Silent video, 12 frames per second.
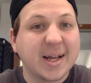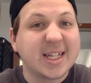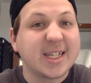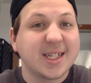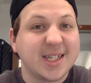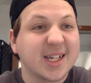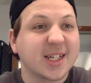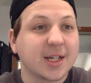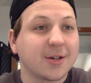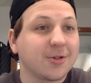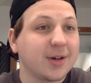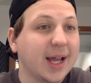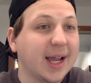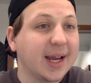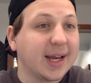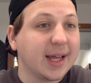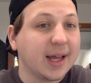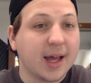
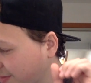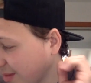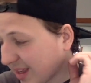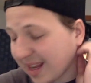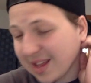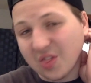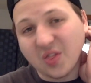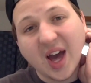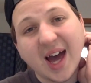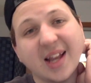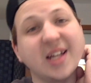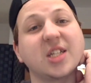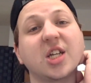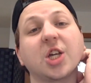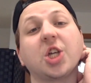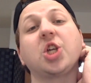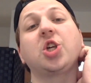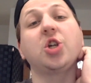680. That is a
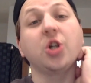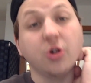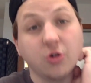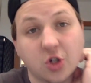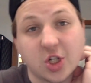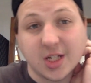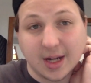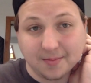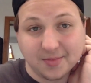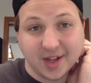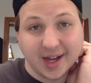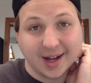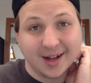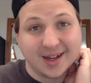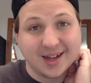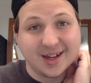huge something